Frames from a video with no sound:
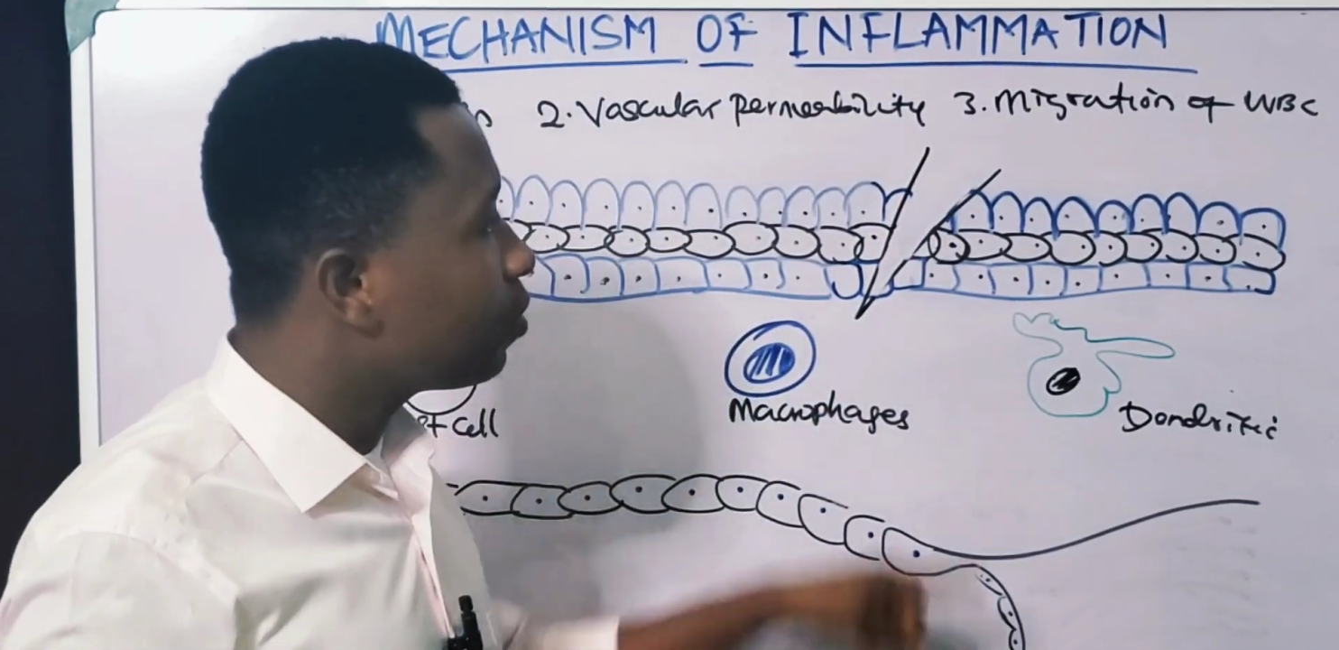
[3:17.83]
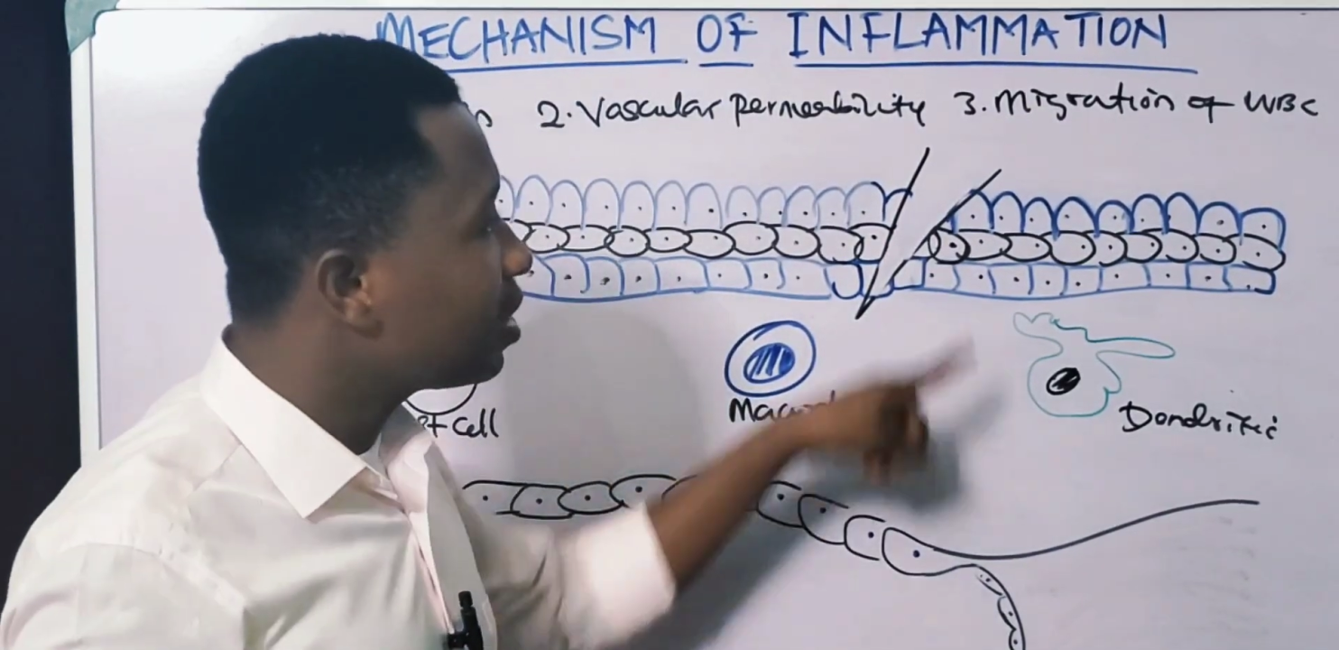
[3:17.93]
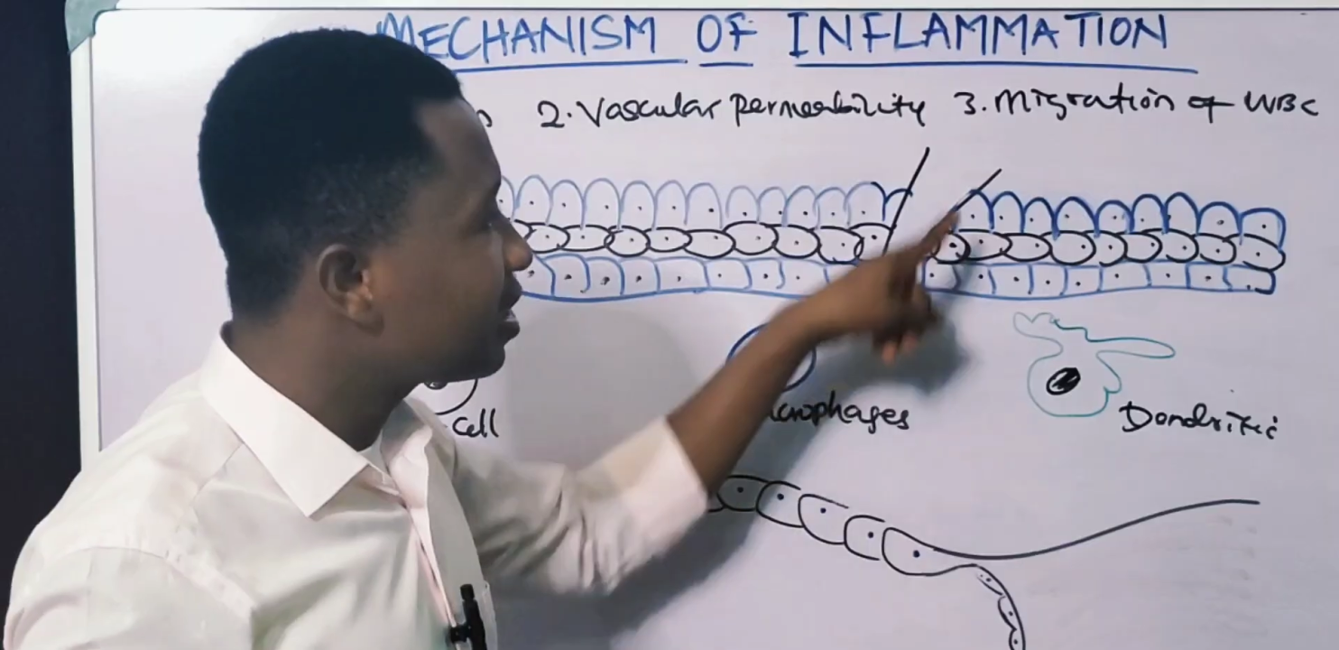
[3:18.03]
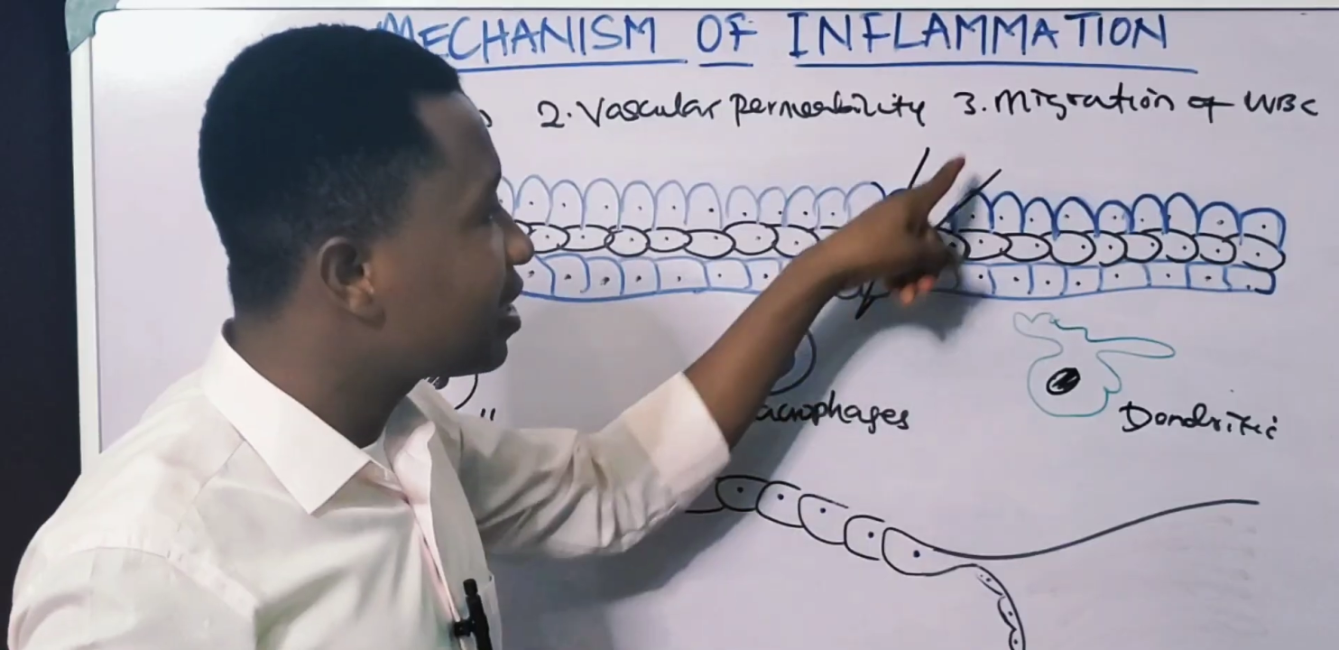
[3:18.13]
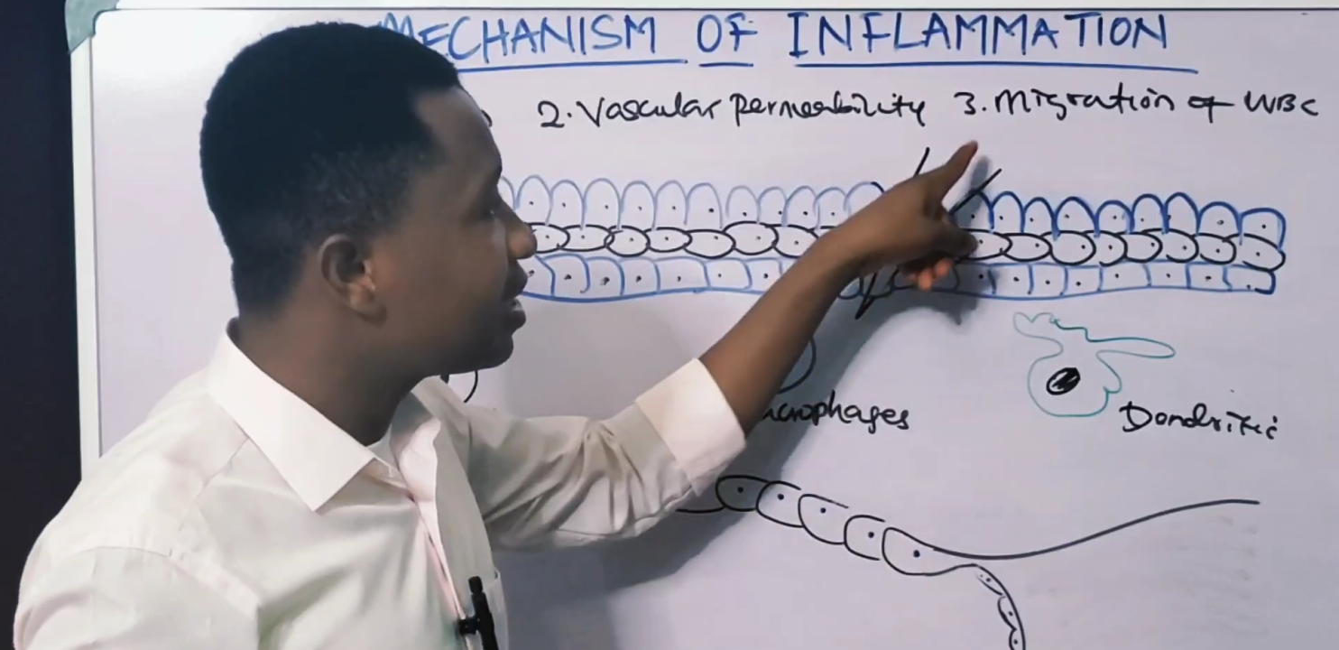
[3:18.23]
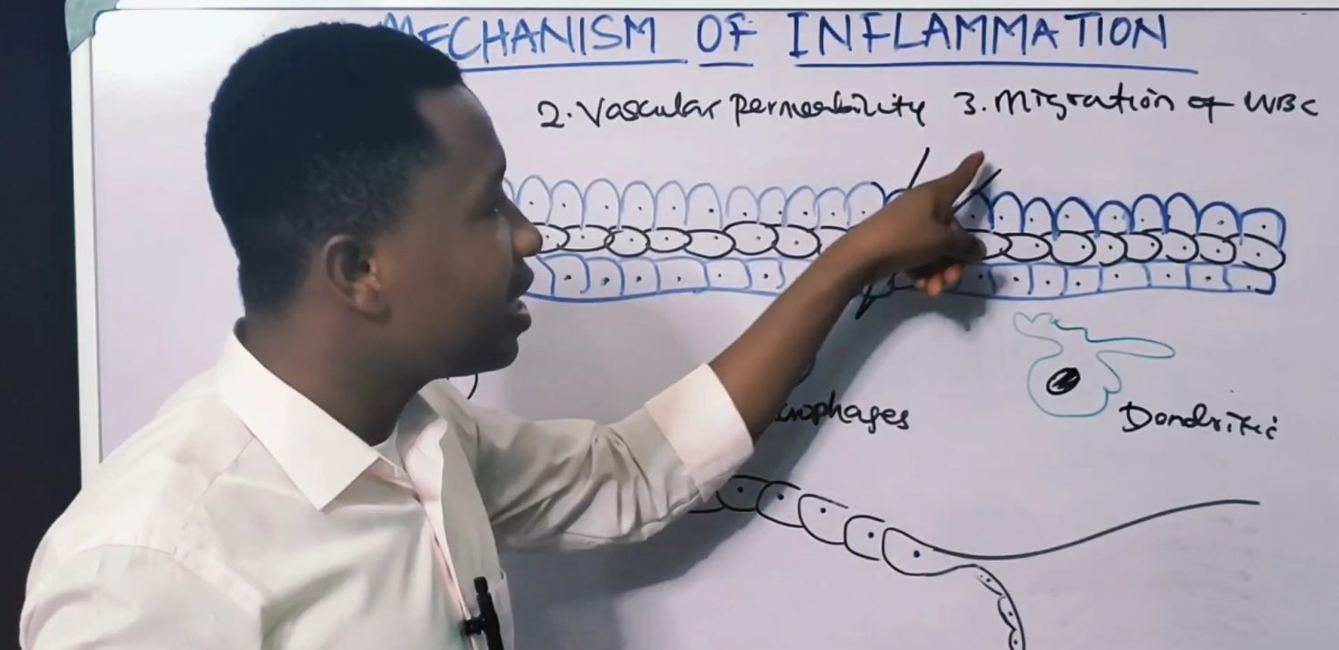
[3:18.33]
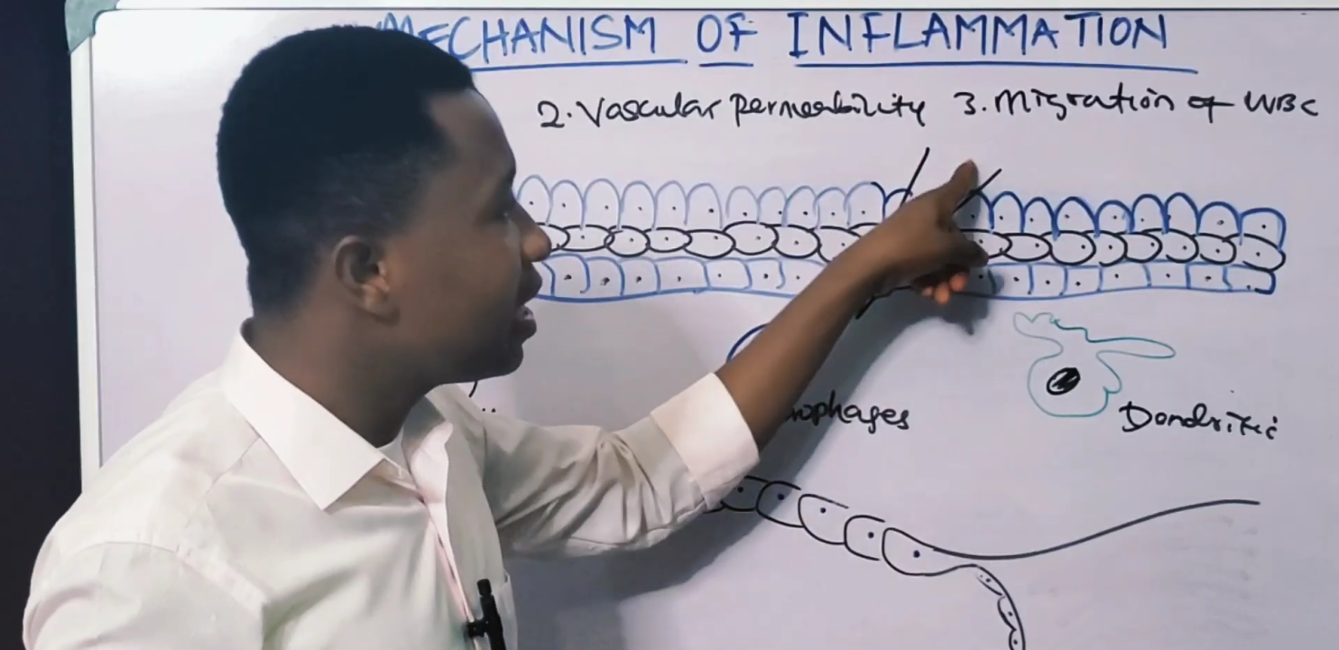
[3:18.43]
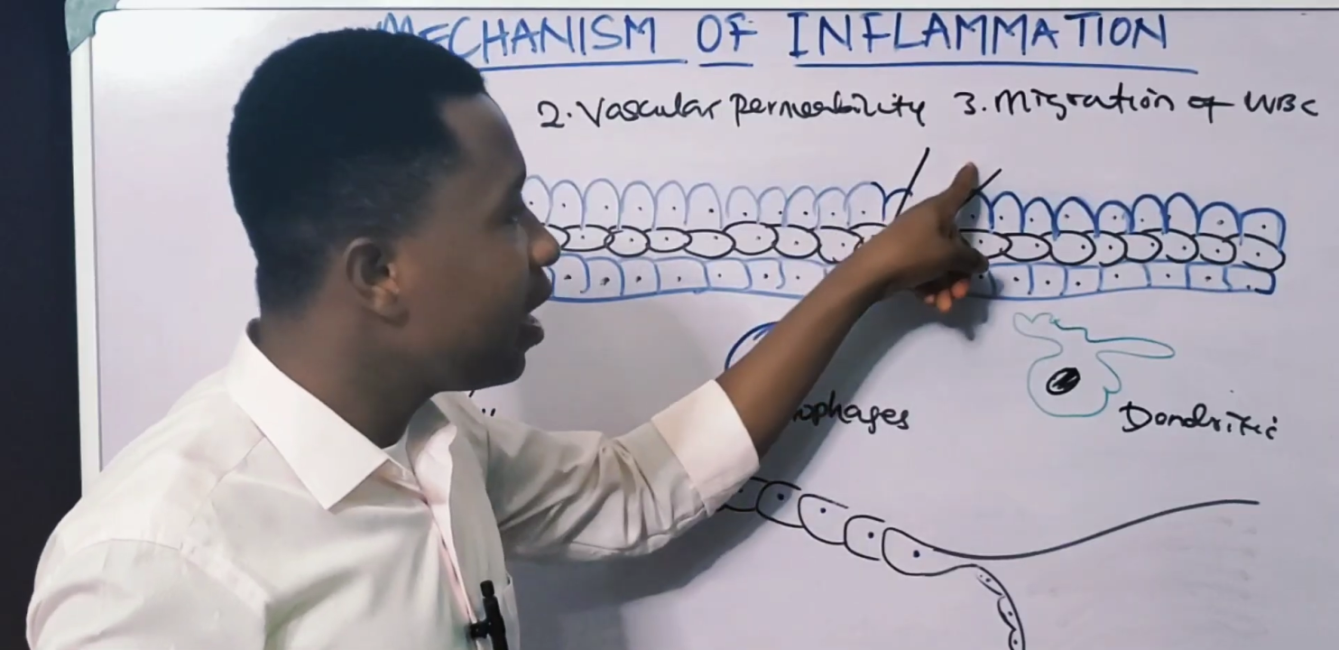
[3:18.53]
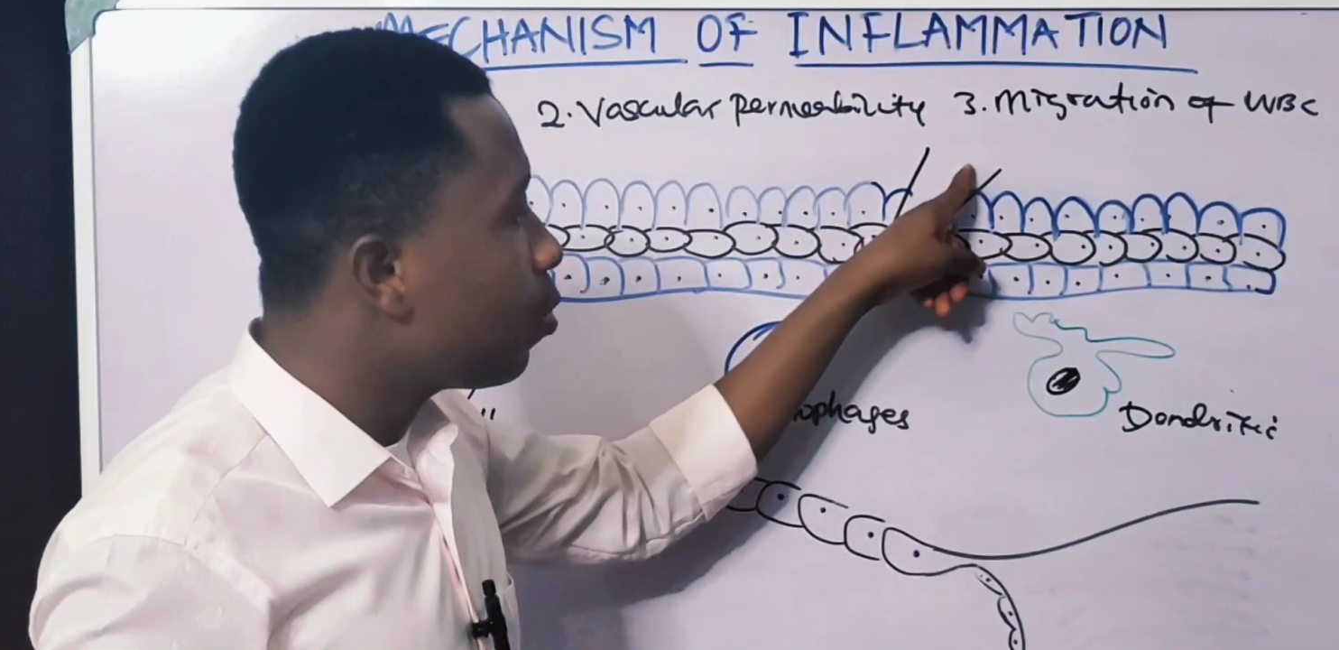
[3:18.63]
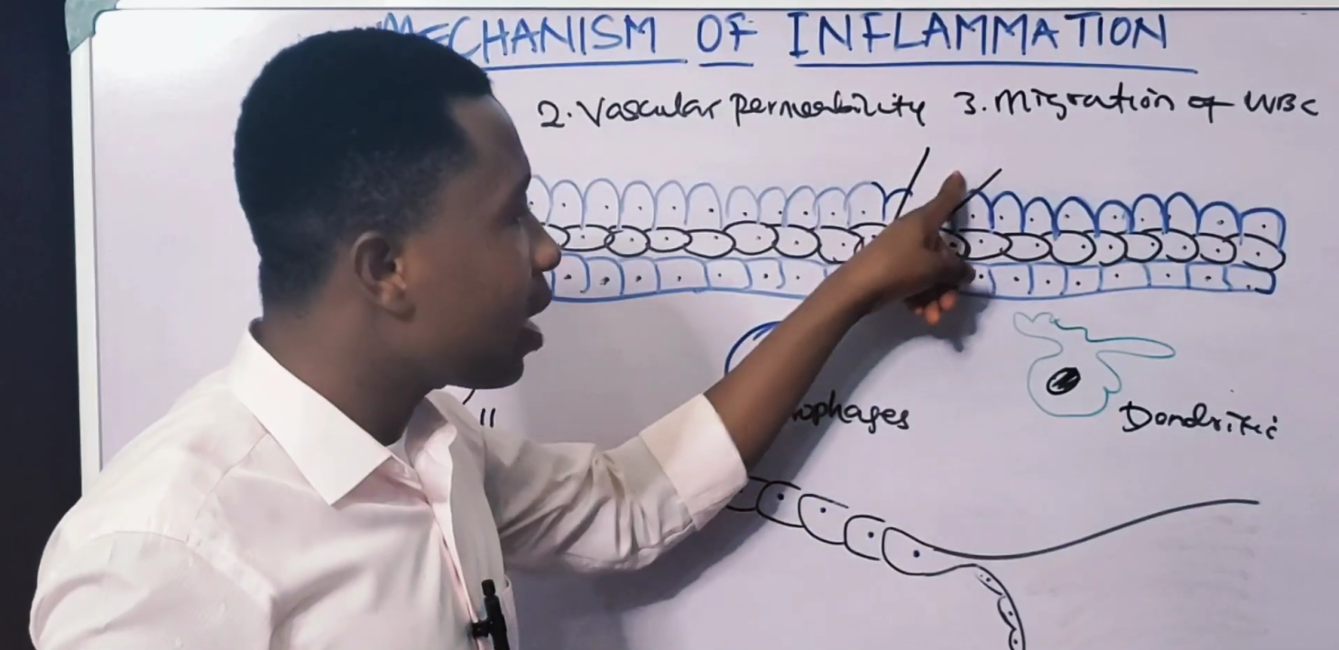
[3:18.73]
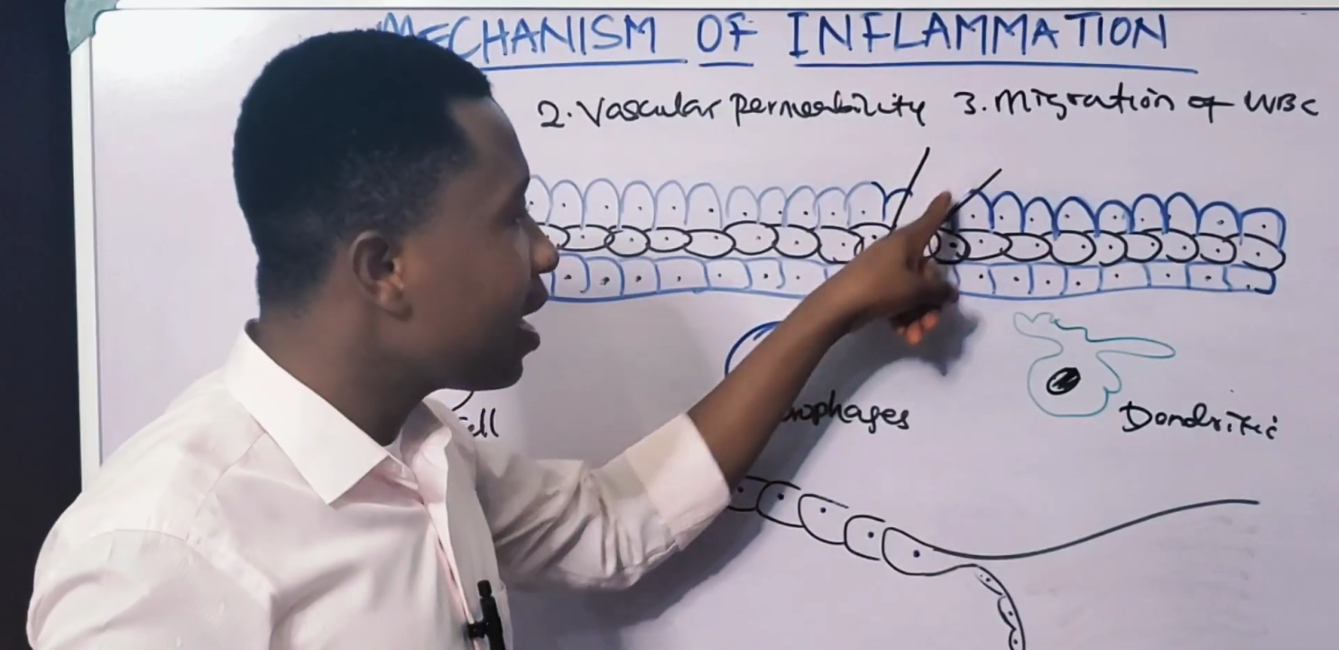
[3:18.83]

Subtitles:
the nail